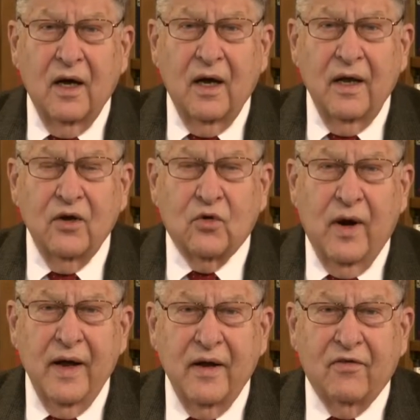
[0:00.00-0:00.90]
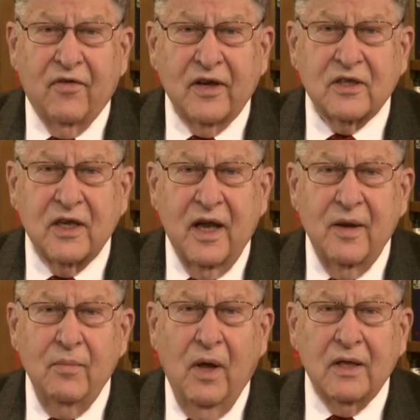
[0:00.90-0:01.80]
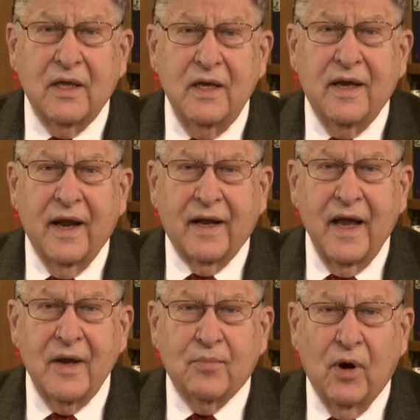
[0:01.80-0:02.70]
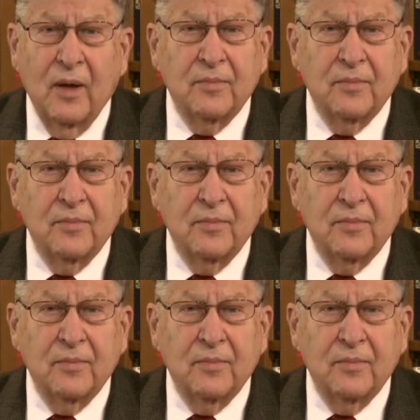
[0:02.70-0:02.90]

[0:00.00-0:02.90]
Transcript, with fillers: uh, in trying to okay. fix a multi-decade